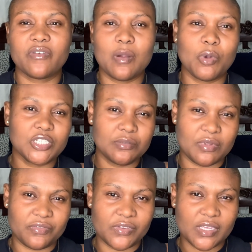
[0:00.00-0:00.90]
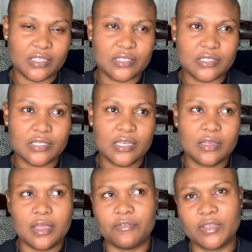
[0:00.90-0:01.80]
I'm washing my face,
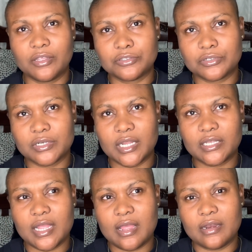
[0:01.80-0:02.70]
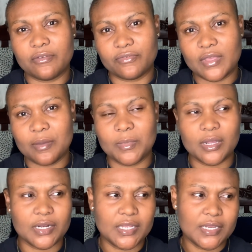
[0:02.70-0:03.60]
I have to ensure that I lift them, I
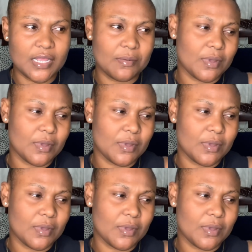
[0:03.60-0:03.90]
clean them,